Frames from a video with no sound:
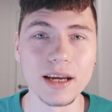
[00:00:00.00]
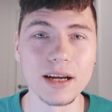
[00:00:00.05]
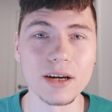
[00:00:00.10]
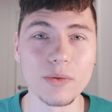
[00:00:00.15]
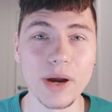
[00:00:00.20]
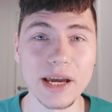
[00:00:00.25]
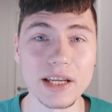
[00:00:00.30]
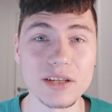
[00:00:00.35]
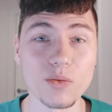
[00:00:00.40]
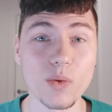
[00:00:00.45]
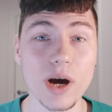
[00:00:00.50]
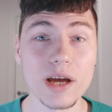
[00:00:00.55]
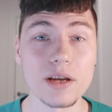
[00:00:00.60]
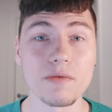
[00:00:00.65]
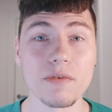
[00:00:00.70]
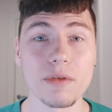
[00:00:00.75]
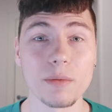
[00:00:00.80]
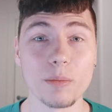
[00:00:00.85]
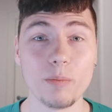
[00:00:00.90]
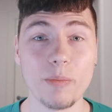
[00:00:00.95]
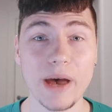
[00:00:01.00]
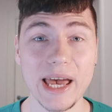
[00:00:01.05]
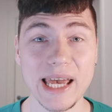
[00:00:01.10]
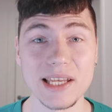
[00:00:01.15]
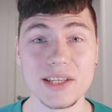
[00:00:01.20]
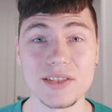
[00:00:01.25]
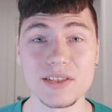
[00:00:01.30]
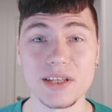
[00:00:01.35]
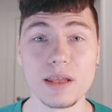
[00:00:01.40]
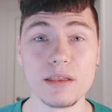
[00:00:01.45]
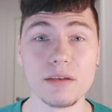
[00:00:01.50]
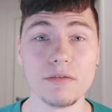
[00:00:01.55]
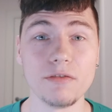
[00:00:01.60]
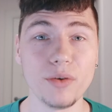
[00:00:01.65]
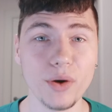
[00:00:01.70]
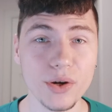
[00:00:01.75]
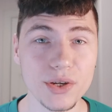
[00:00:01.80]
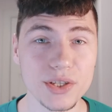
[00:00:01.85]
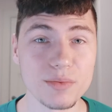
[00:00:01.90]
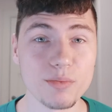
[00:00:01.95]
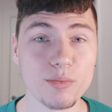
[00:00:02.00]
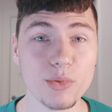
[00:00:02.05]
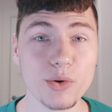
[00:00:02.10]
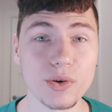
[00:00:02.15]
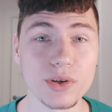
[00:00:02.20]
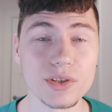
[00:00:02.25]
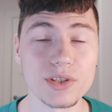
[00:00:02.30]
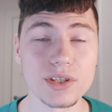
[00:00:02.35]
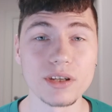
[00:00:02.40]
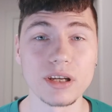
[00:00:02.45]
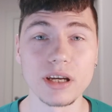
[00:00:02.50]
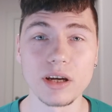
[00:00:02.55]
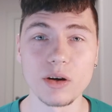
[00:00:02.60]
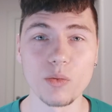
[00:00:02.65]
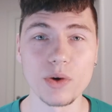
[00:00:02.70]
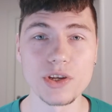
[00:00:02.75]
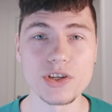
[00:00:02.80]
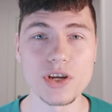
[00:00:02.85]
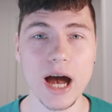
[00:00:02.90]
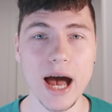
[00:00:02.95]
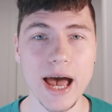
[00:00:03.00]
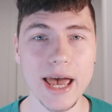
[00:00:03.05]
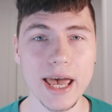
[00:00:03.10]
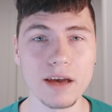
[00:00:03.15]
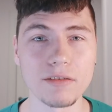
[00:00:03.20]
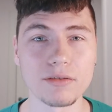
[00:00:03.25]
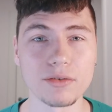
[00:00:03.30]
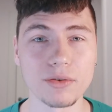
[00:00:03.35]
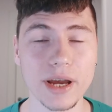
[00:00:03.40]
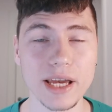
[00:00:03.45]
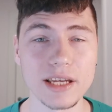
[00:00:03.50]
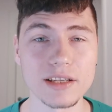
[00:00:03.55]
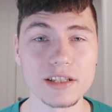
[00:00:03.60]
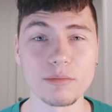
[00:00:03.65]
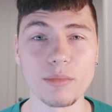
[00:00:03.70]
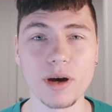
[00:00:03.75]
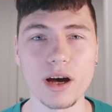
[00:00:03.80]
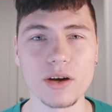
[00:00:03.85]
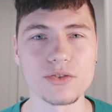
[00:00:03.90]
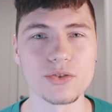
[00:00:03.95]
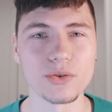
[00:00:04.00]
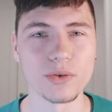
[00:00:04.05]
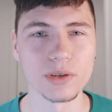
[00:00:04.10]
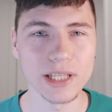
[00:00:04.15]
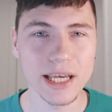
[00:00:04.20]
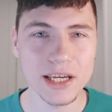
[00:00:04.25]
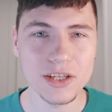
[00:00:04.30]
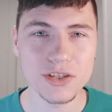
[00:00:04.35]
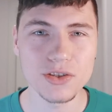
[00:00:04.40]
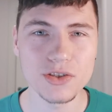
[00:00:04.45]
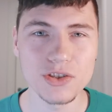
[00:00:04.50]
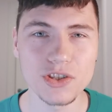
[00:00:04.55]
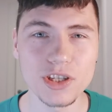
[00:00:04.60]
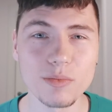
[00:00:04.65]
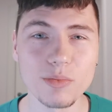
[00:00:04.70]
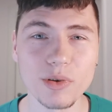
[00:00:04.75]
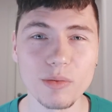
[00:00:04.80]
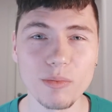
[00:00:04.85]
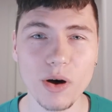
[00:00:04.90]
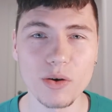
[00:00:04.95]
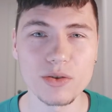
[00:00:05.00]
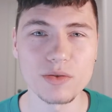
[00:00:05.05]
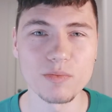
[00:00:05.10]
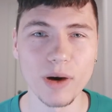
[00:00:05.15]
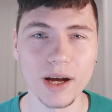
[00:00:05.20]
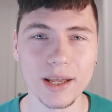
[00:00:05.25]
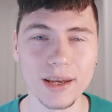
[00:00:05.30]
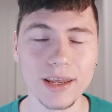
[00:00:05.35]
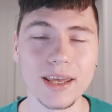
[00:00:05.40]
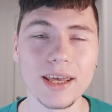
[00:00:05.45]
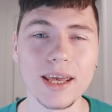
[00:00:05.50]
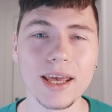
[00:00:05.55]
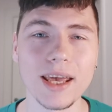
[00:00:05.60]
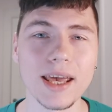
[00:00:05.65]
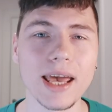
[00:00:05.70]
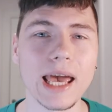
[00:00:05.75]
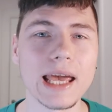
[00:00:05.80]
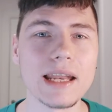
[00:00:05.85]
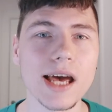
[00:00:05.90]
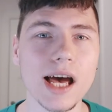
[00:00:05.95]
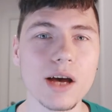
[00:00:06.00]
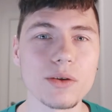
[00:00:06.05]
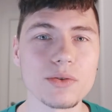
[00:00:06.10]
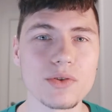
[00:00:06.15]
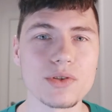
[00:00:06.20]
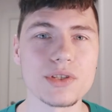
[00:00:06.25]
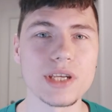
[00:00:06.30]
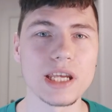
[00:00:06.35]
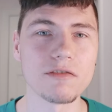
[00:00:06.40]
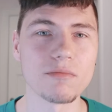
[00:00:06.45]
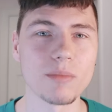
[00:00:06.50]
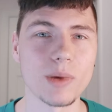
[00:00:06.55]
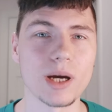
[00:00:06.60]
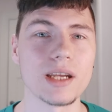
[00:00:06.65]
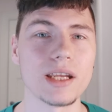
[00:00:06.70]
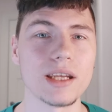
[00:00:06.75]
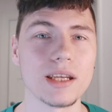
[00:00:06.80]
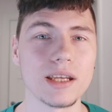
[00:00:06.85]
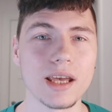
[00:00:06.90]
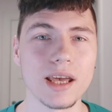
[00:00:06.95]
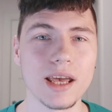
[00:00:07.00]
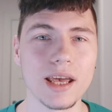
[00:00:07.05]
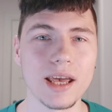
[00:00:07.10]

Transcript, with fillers: Right, one of the best and the first books which I have read about relationship, about money and how to save money